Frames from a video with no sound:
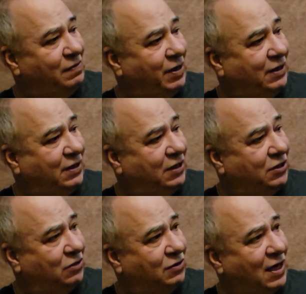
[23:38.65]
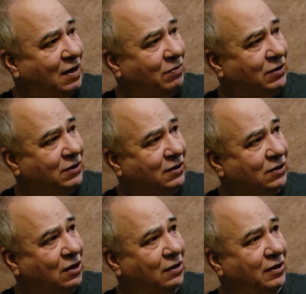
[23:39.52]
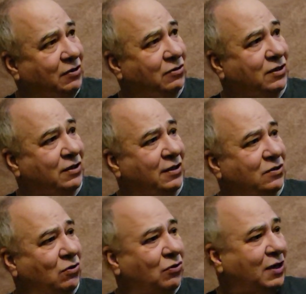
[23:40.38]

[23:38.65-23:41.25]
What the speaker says: of my digital cameras and started using these old